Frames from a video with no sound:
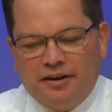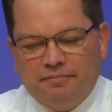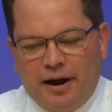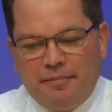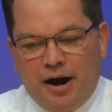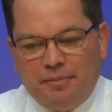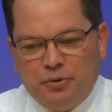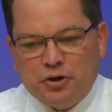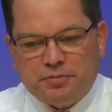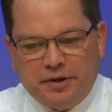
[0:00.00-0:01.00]
my mom
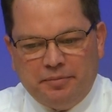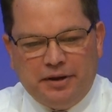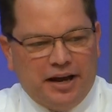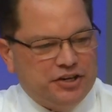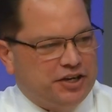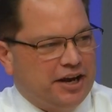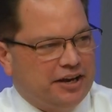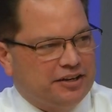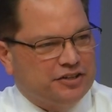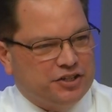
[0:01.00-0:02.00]
pushed me to be
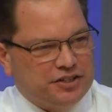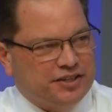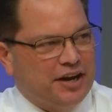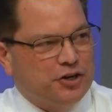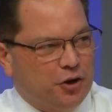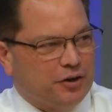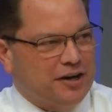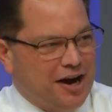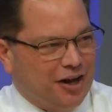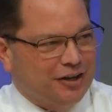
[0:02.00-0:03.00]
educated. She said, you're going to
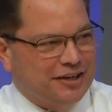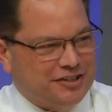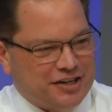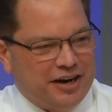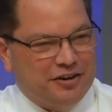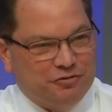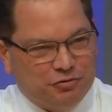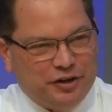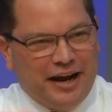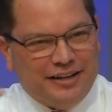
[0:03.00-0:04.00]
college. I
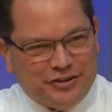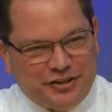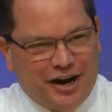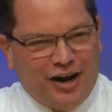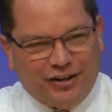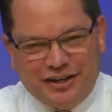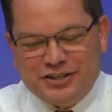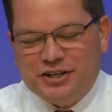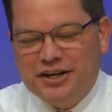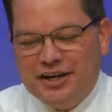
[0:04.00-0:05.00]
re-entered
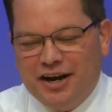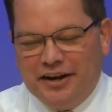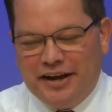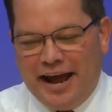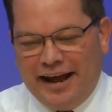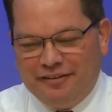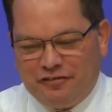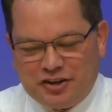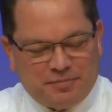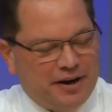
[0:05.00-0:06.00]
college again,
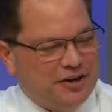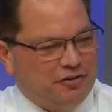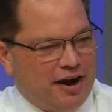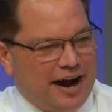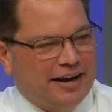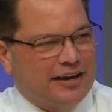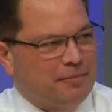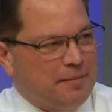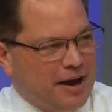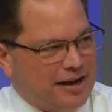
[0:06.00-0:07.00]
finished my undergrad and got
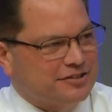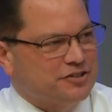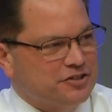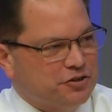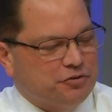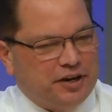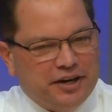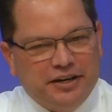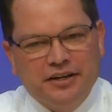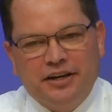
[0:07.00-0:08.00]
my master's
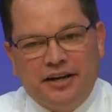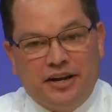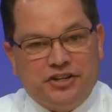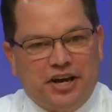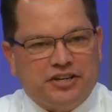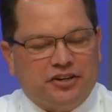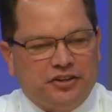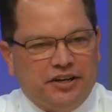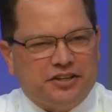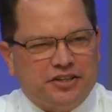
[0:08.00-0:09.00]
degree in educational
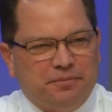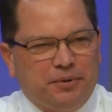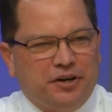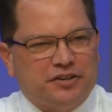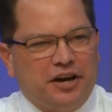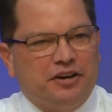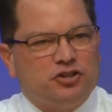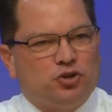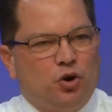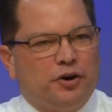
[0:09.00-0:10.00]
leadership because I
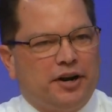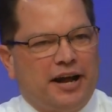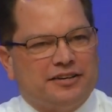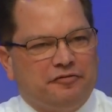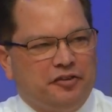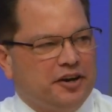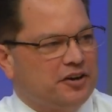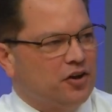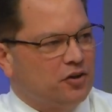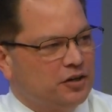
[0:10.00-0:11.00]
saw it as a
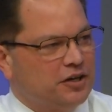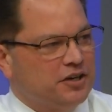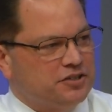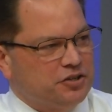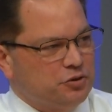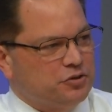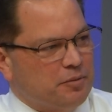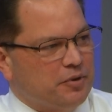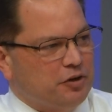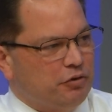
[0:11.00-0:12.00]
vehicle to do
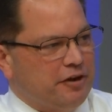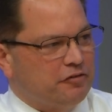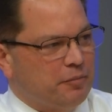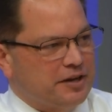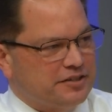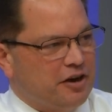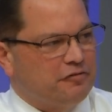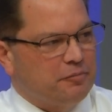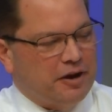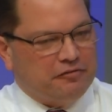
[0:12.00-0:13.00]
something great for myself
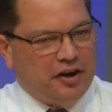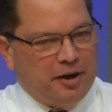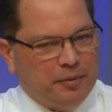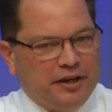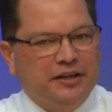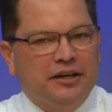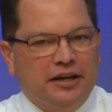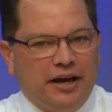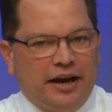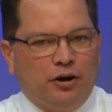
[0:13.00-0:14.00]
and my family
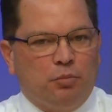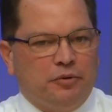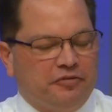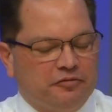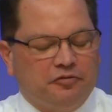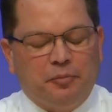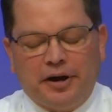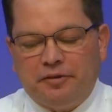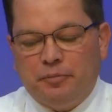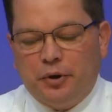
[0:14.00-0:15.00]
and hopefully for my
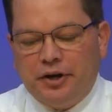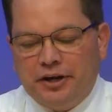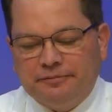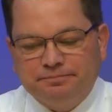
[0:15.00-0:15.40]
community.